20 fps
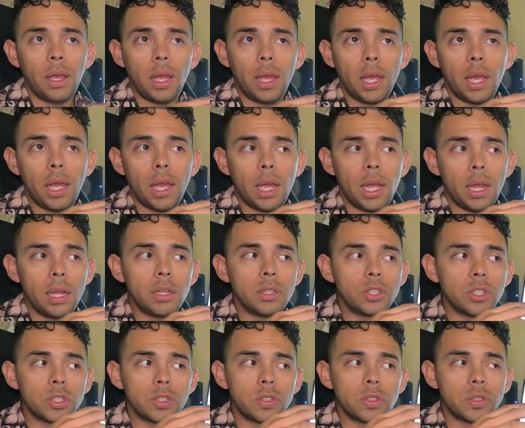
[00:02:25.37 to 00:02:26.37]
and
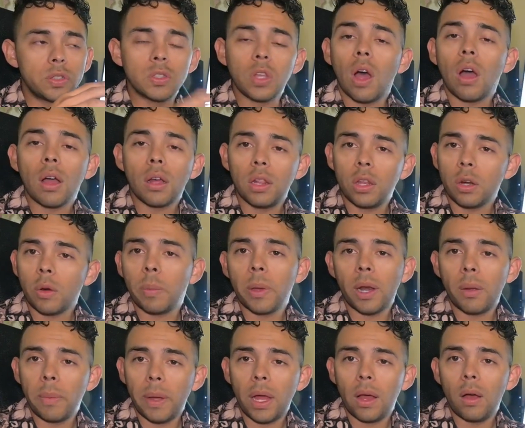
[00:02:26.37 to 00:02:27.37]
just talk a little bit
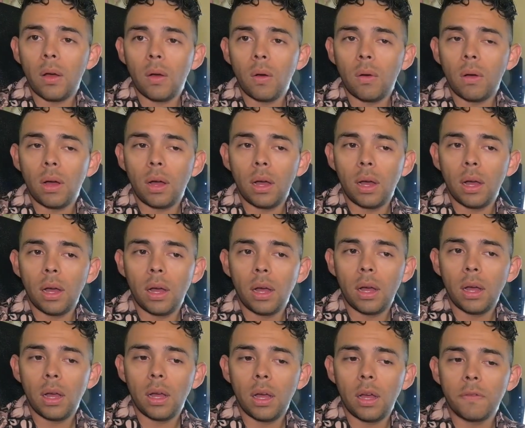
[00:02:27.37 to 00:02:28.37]
about
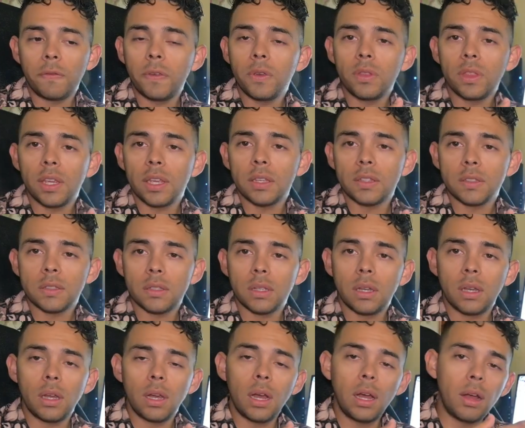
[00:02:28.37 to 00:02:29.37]
uh, a few things
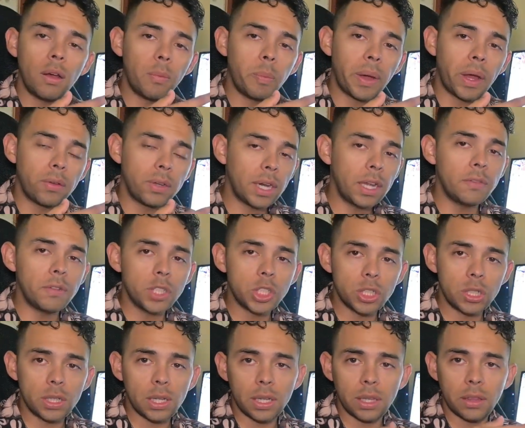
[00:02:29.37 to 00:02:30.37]
about night
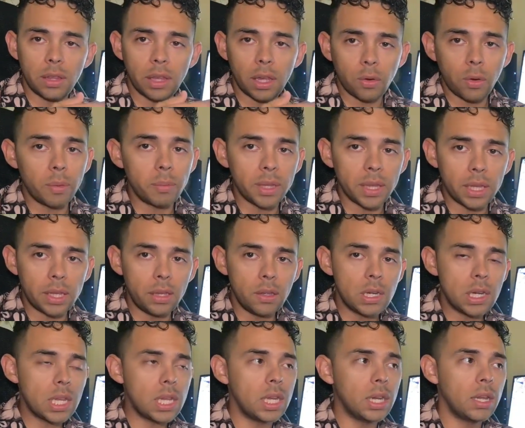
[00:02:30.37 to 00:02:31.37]
vision and the equipment that you
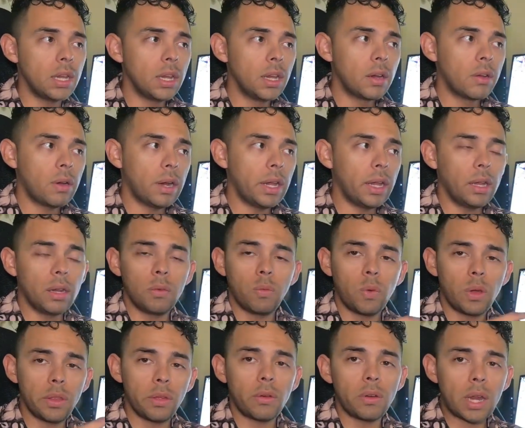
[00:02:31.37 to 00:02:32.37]
need, right, and
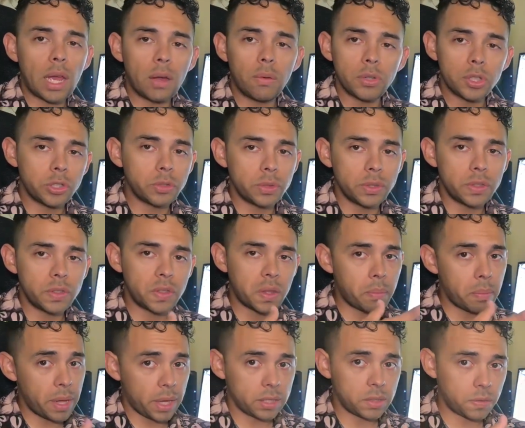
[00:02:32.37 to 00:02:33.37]
whether or not which one's the
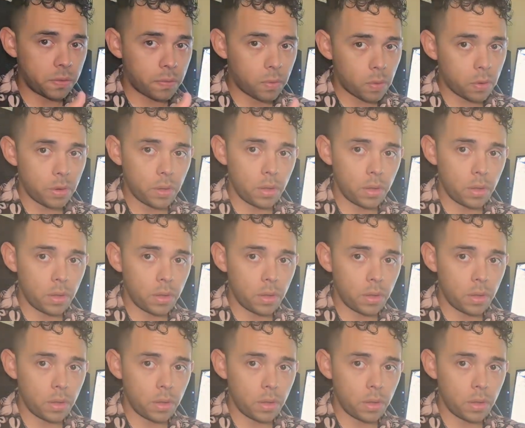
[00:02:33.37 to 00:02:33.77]
best for